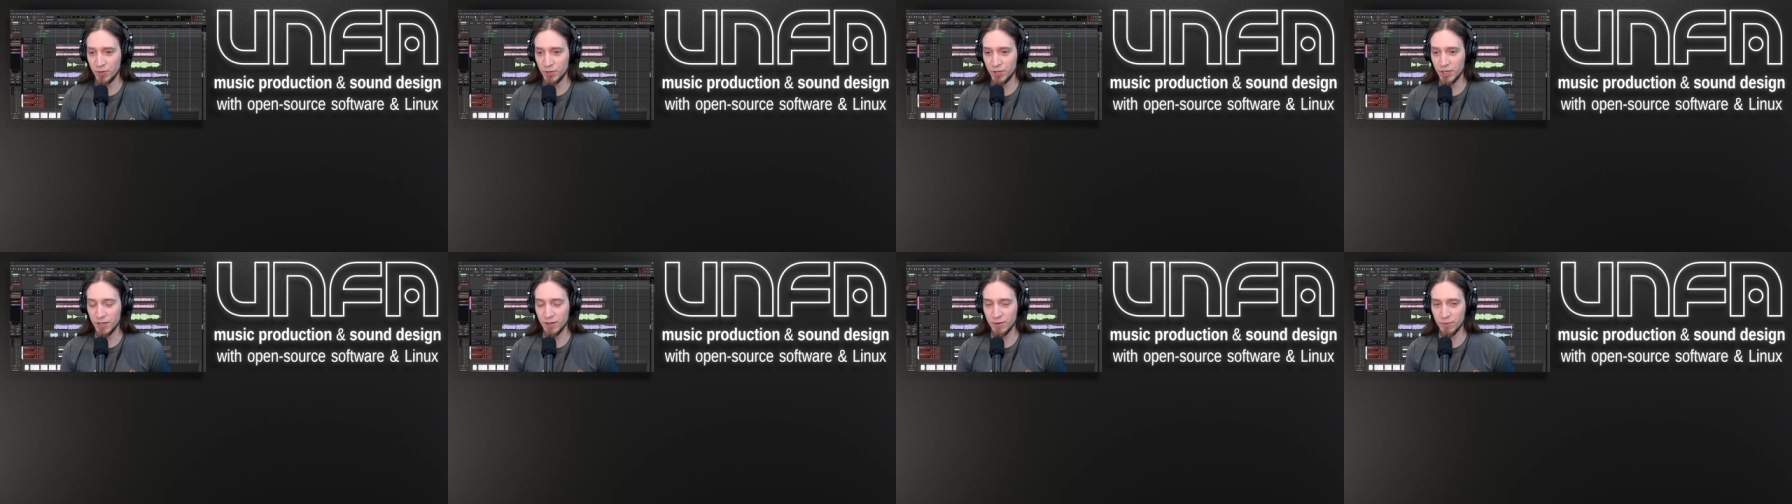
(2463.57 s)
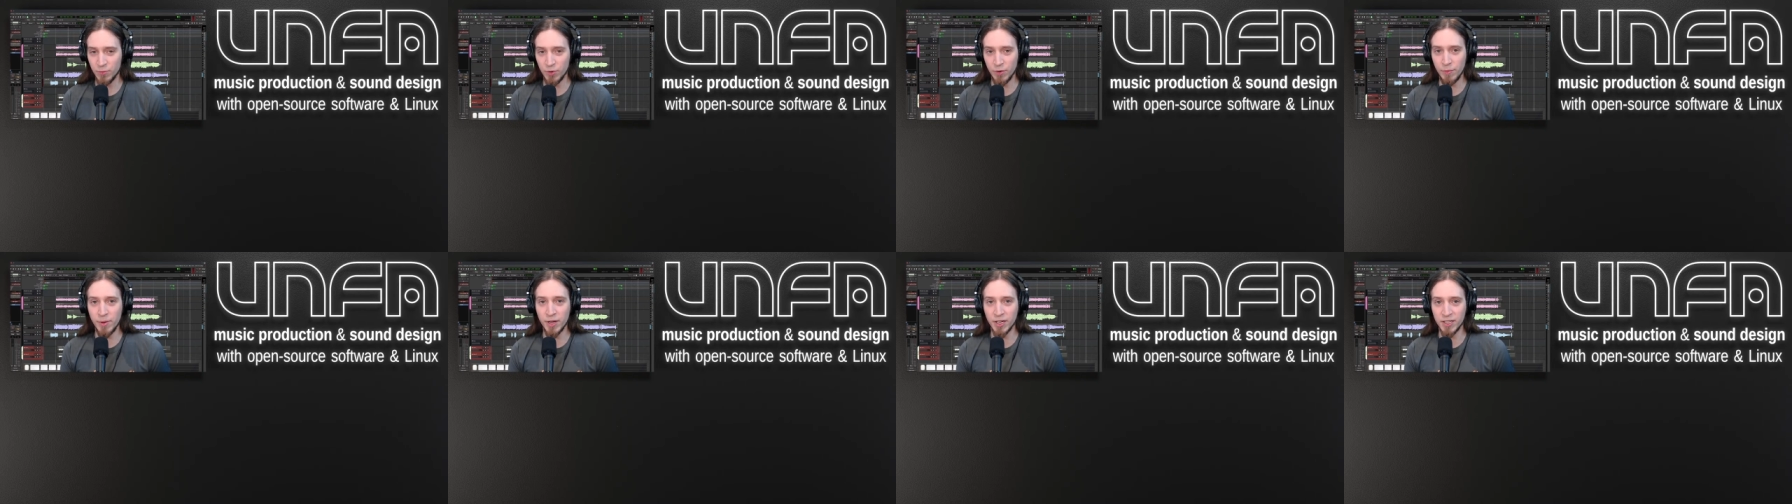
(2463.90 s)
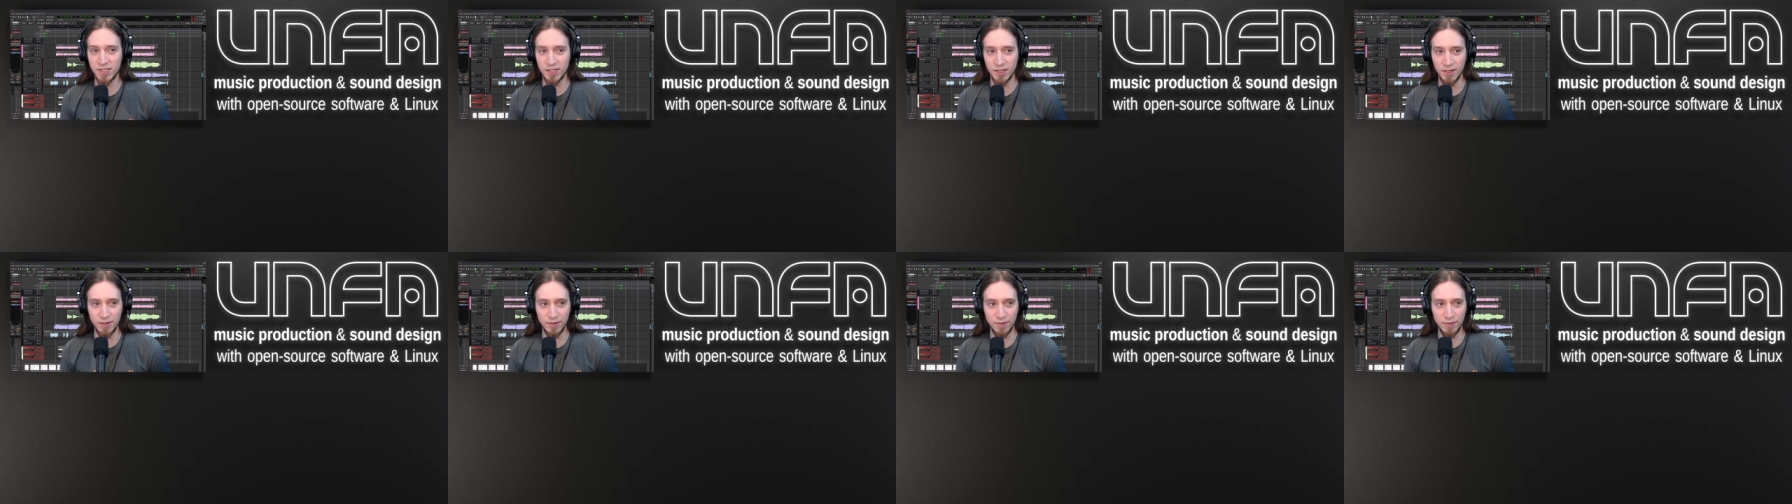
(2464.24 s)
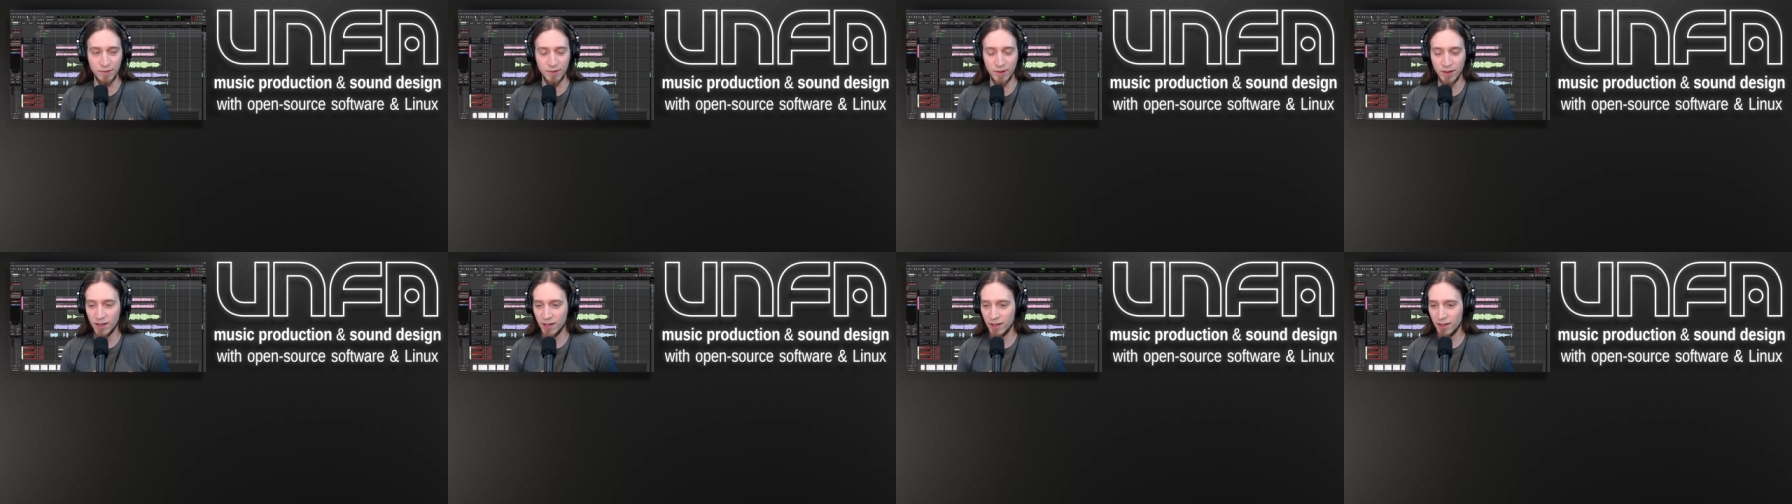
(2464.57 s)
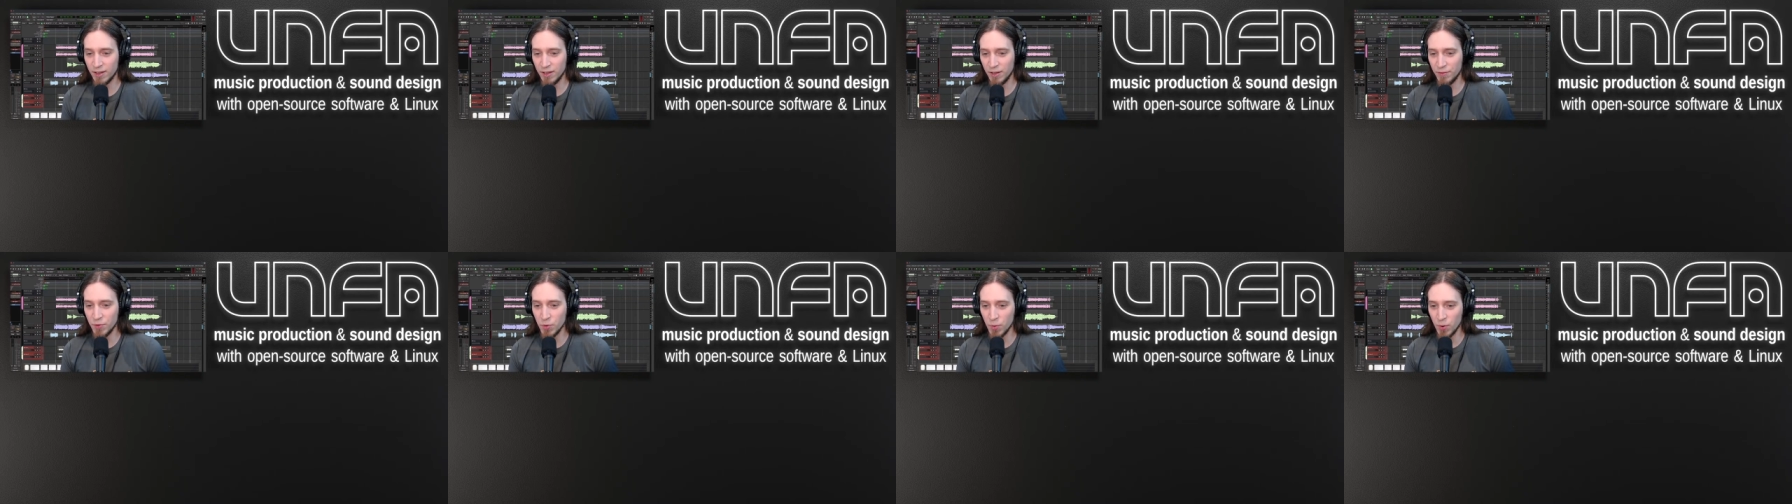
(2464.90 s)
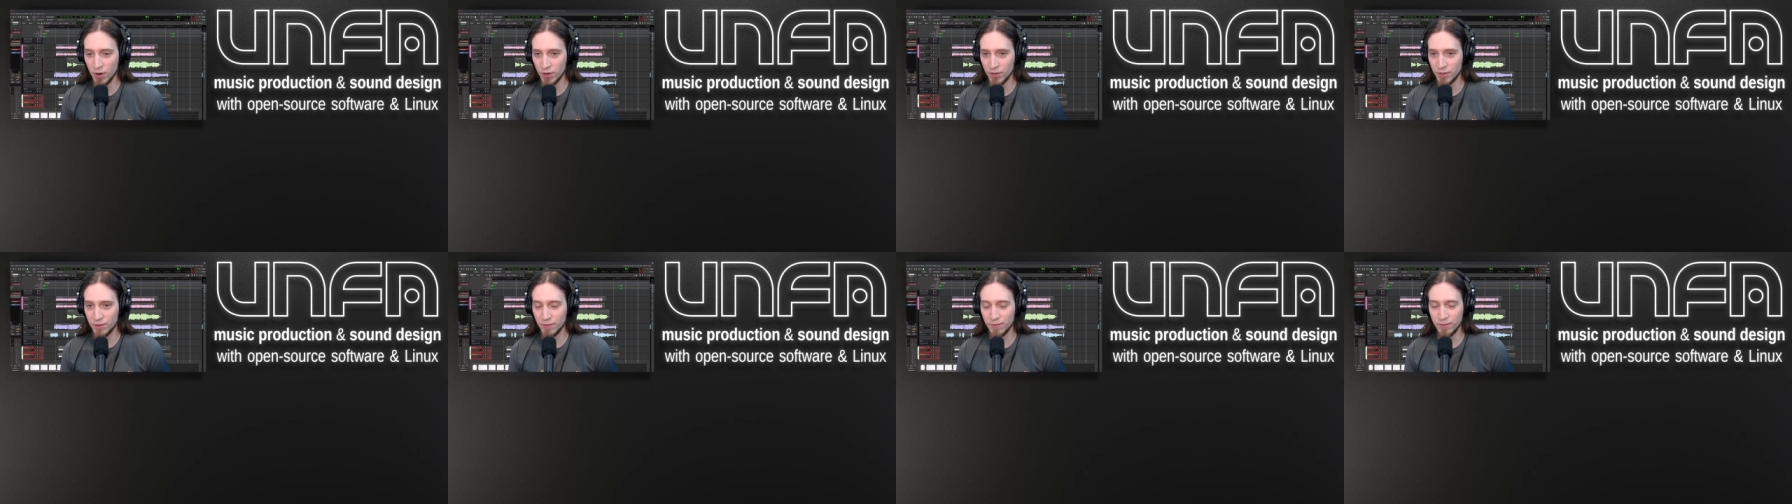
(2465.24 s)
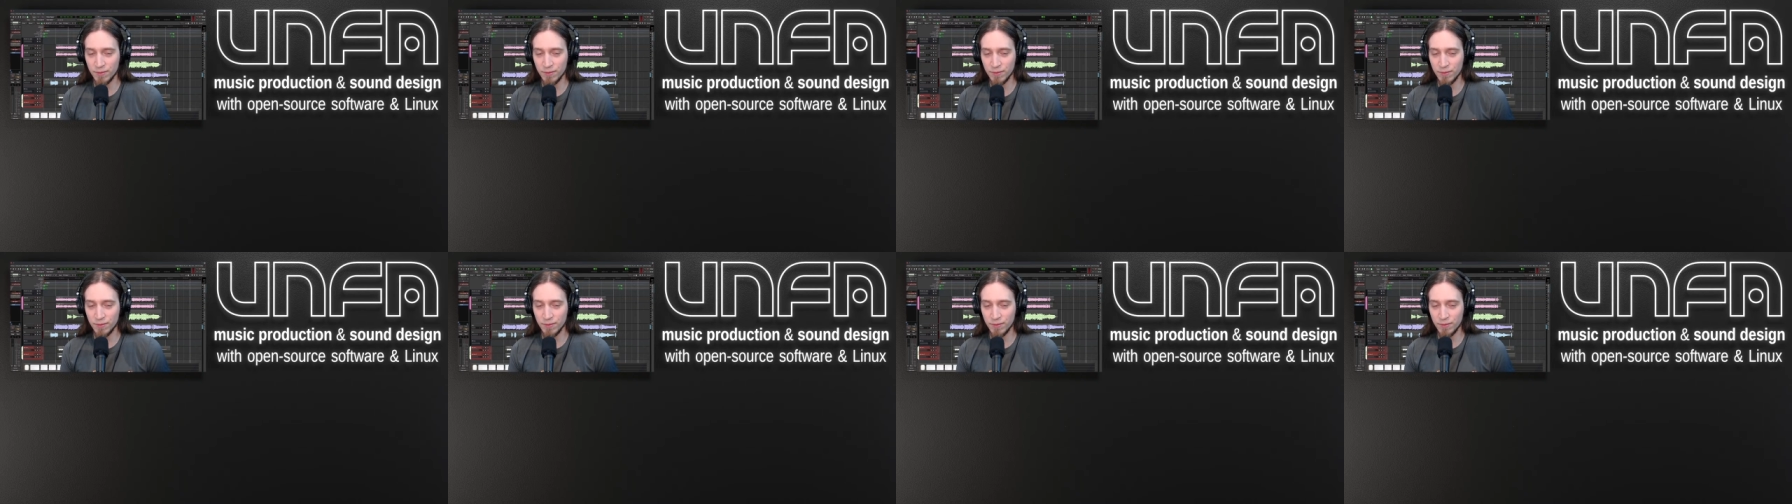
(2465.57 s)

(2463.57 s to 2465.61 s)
You can remix it if you want.